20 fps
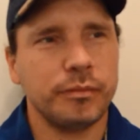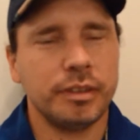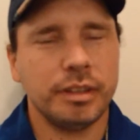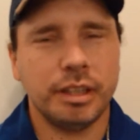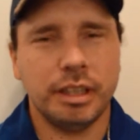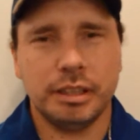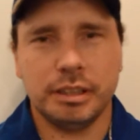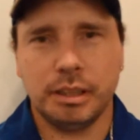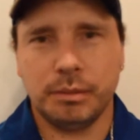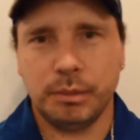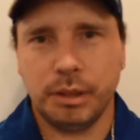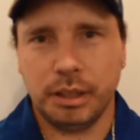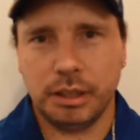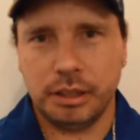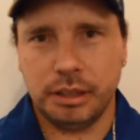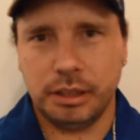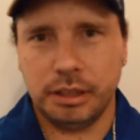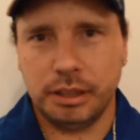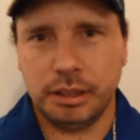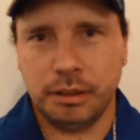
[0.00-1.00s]
Because I'm not
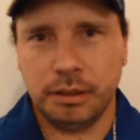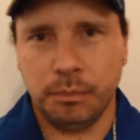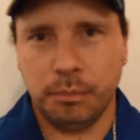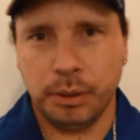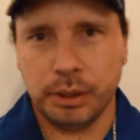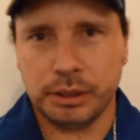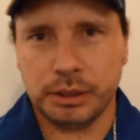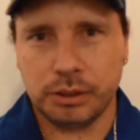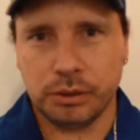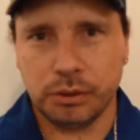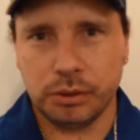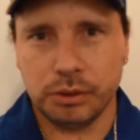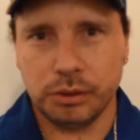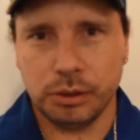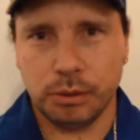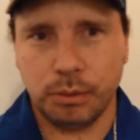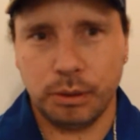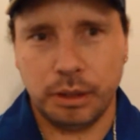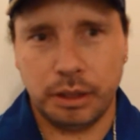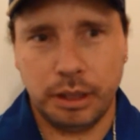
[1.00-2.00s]
in the big storage
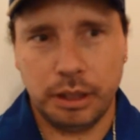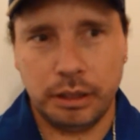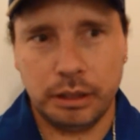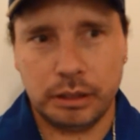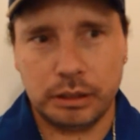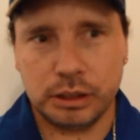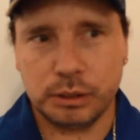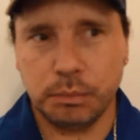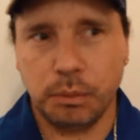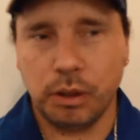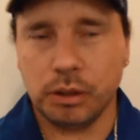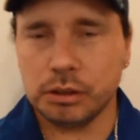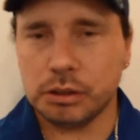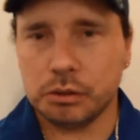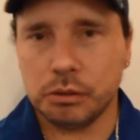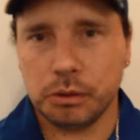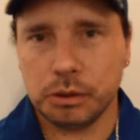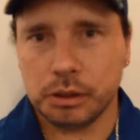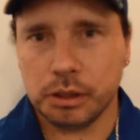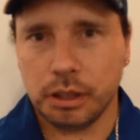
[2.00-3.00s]
room, I'm in the small
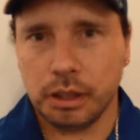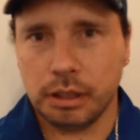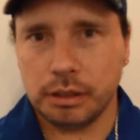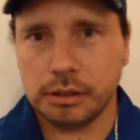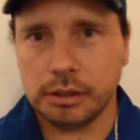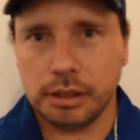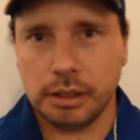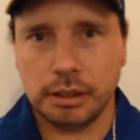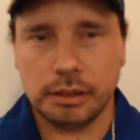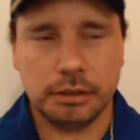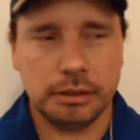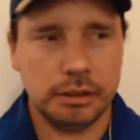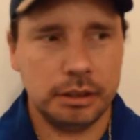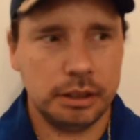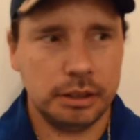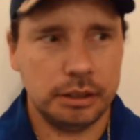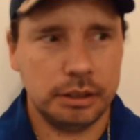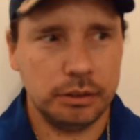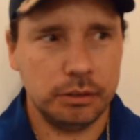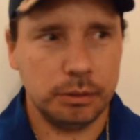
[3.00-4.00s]
storage closet now. He
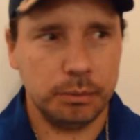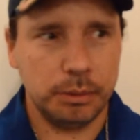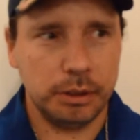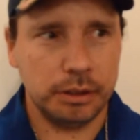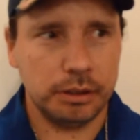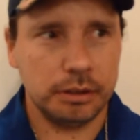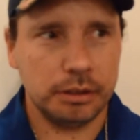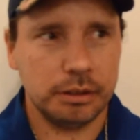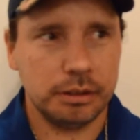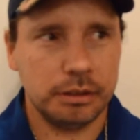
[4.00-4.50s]
doesn't know I'm here.